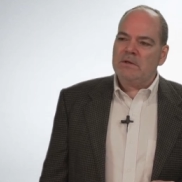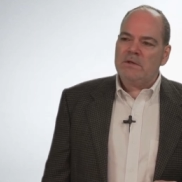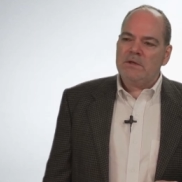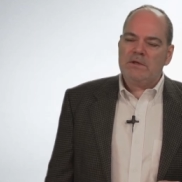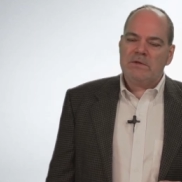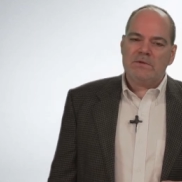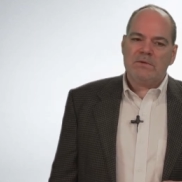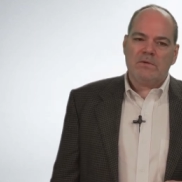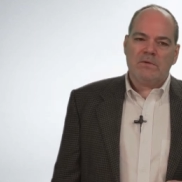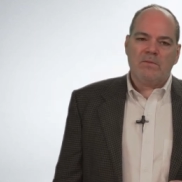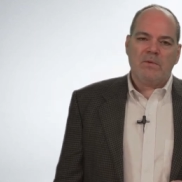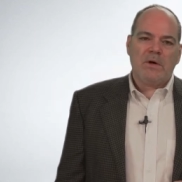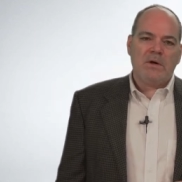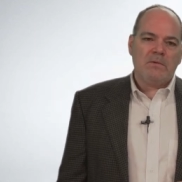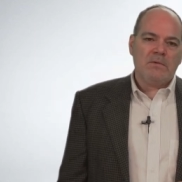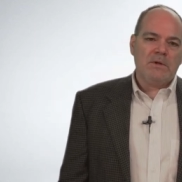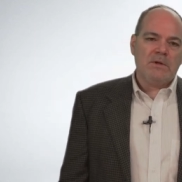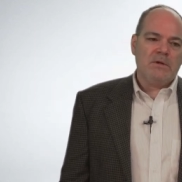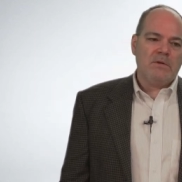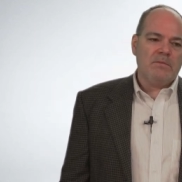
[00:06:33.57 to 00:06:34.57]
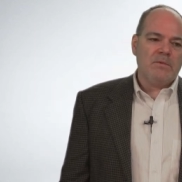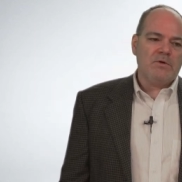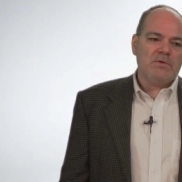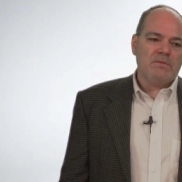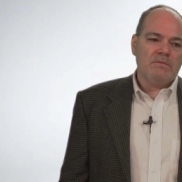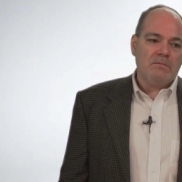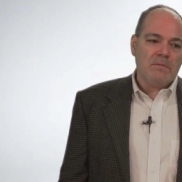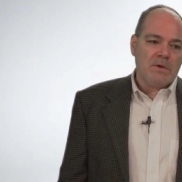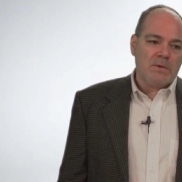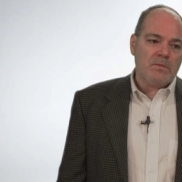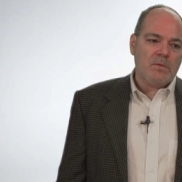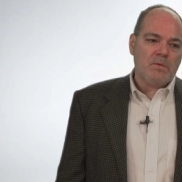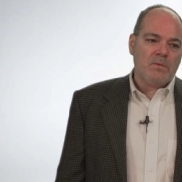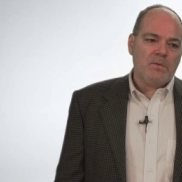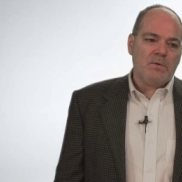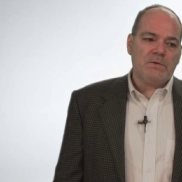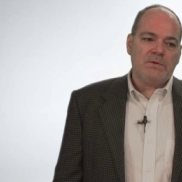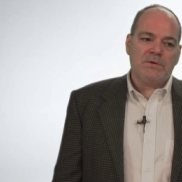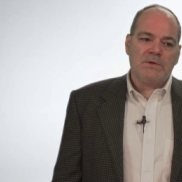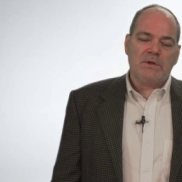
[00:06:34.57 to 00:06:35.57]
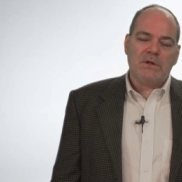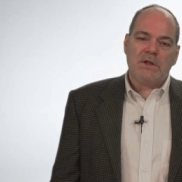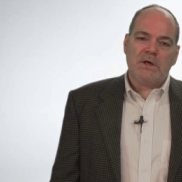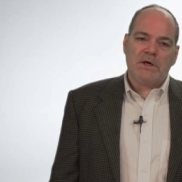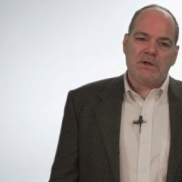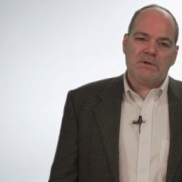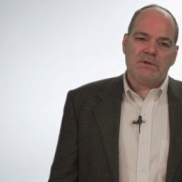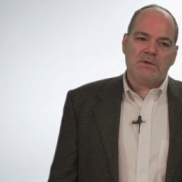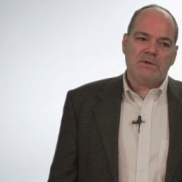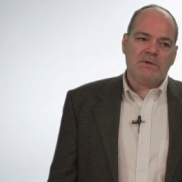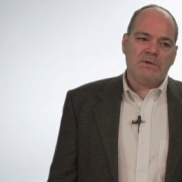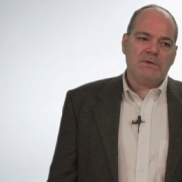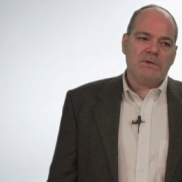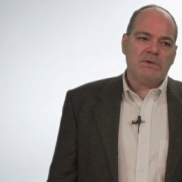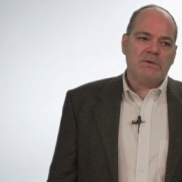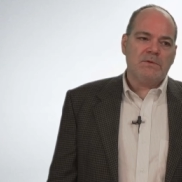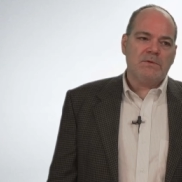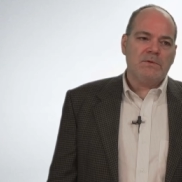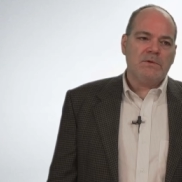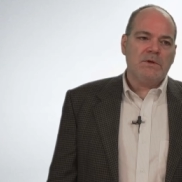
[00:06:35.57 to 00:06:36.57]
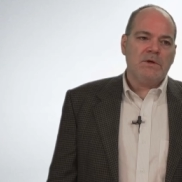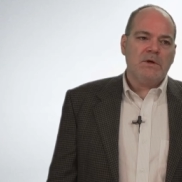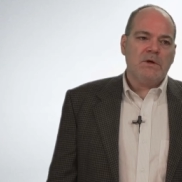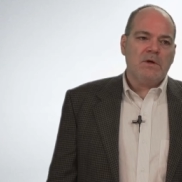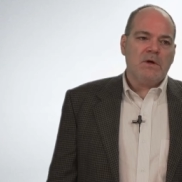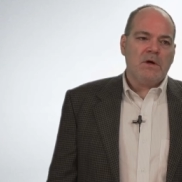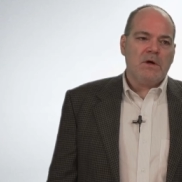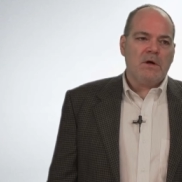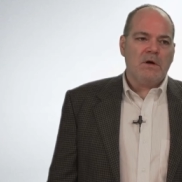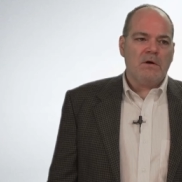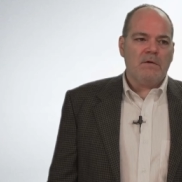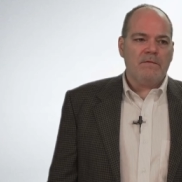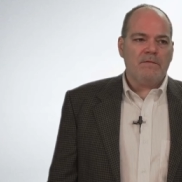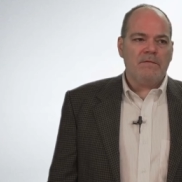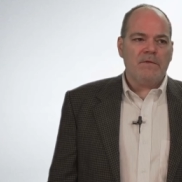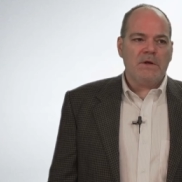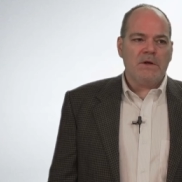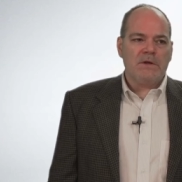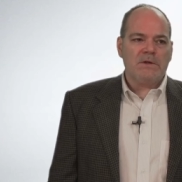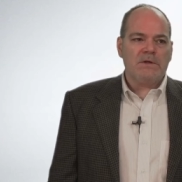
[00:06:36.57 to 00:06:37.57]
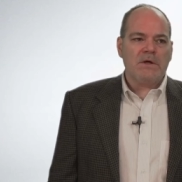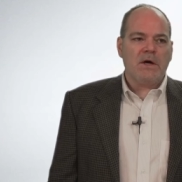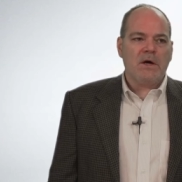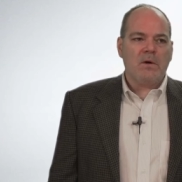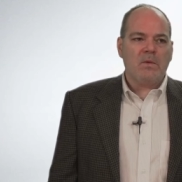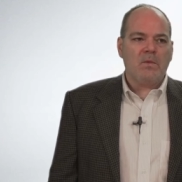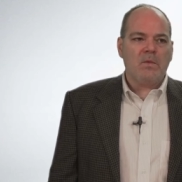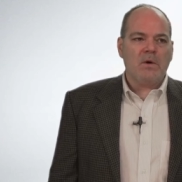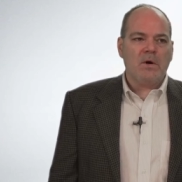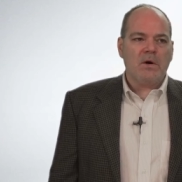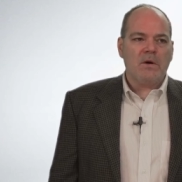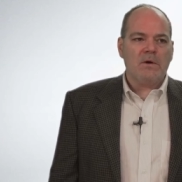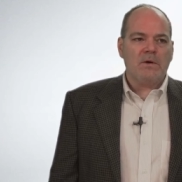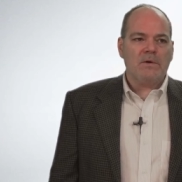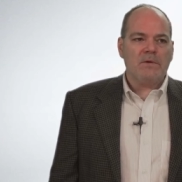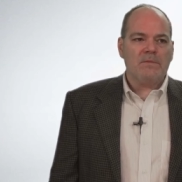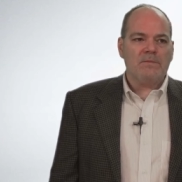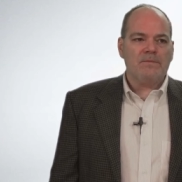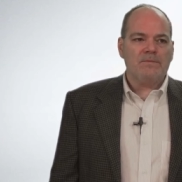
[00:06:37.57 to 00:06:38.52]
These are probably the most memorable selections of the entire work.